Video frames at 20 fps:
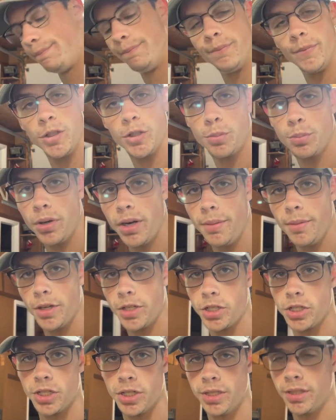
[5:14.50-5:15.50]
it's pretty much,
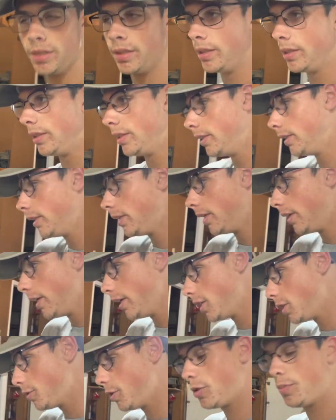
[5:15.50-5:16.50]

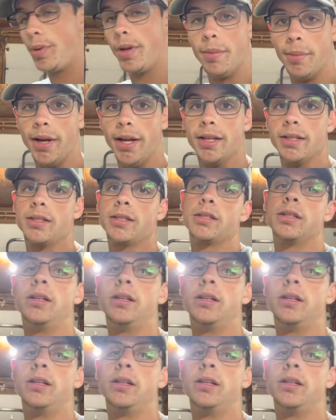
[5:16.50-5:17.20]
it's just been a mess.